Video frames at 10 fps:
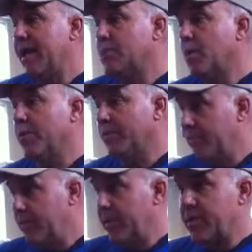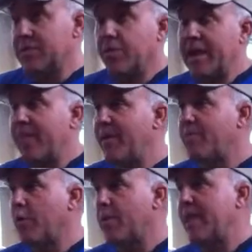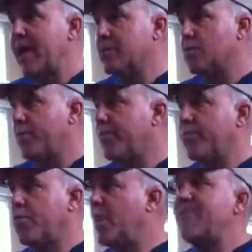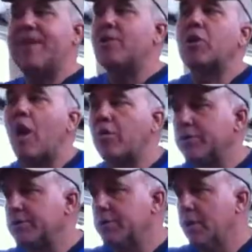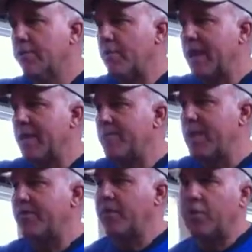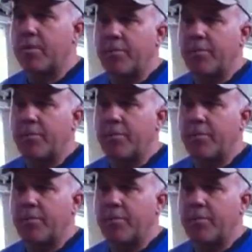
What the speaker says: that's what, because the organic beef program, the cow's worth $2,500 for organic beef, her